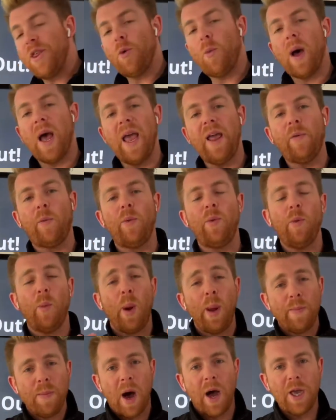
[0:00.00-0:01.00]
way we
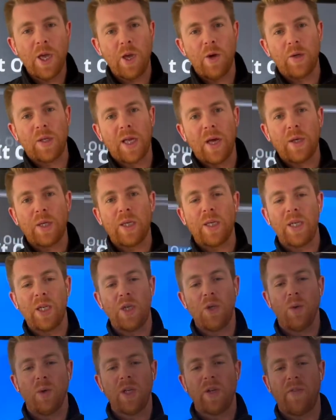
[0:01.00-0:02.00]
might use those
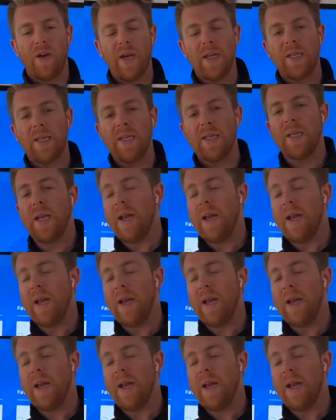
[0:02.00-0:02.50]
additional devices